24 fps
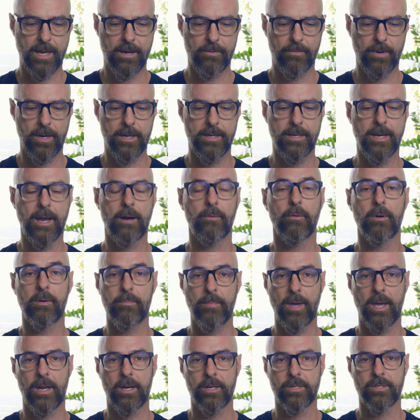Gateway
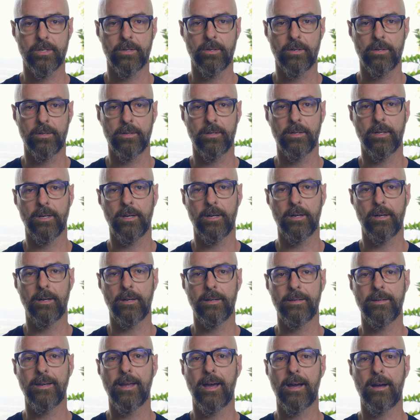Network Manager
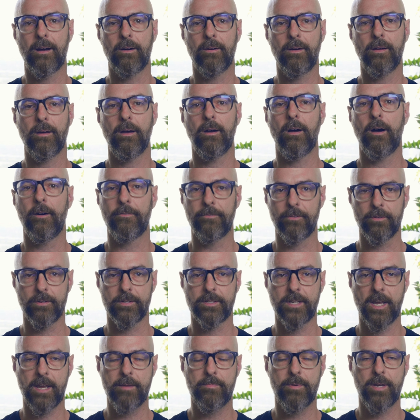now
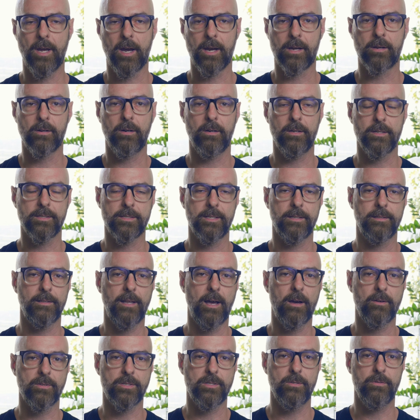offers API calls that
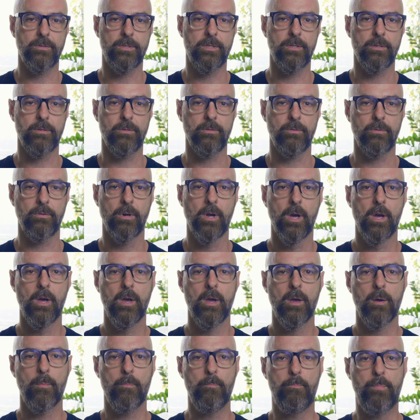allows you to
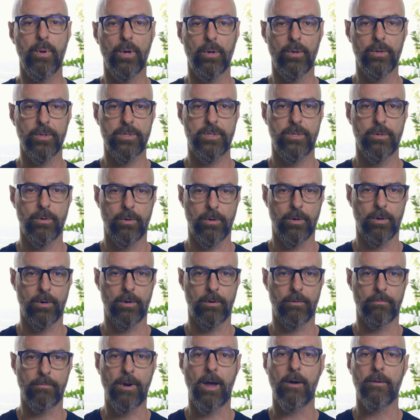build
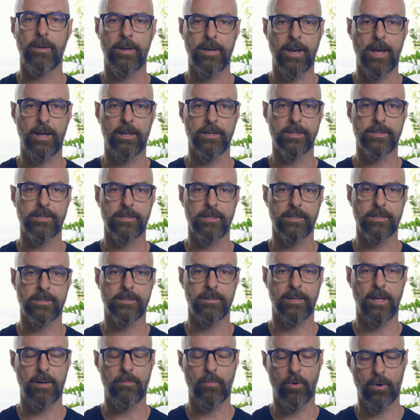your route analysis
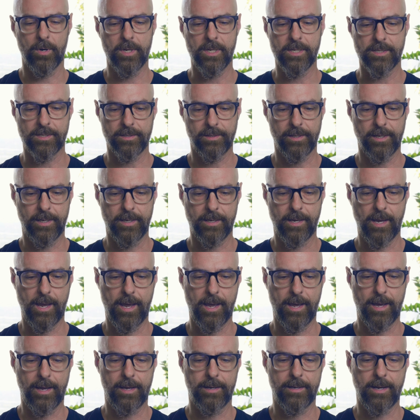a lot more easily
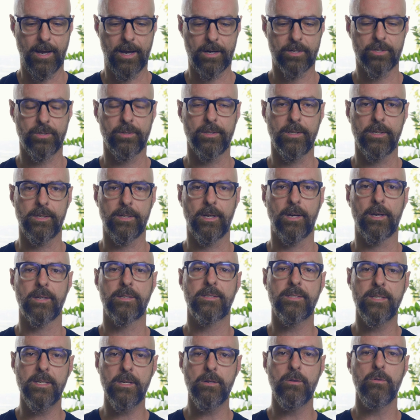and actually
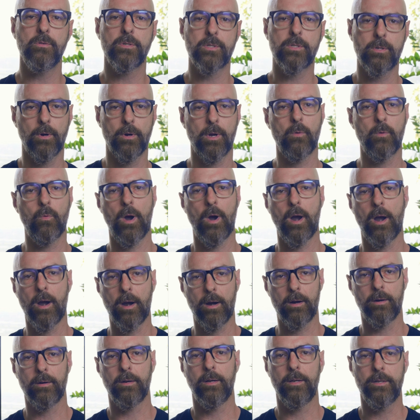see who's going
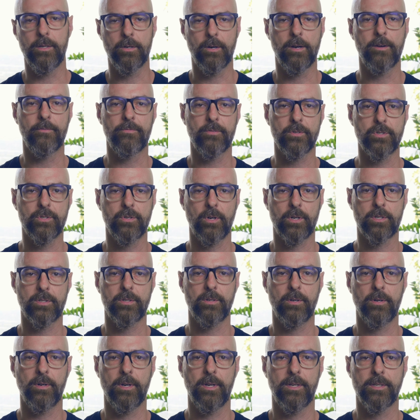where in your
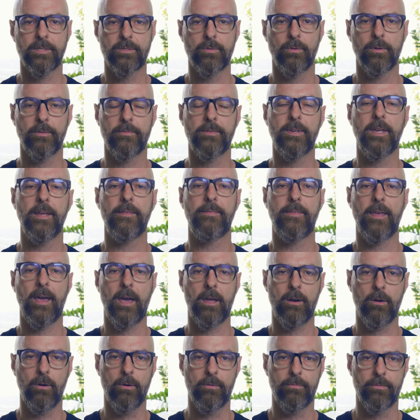infrastructure and sort of get
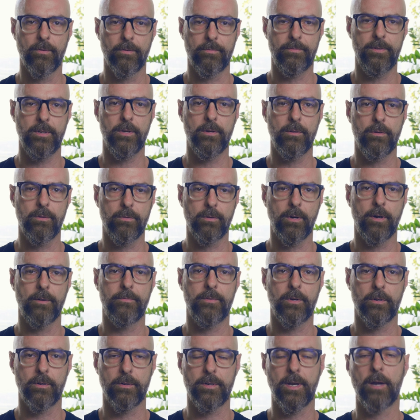that overview
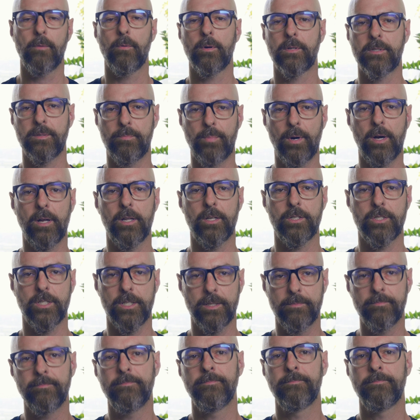of your network topology.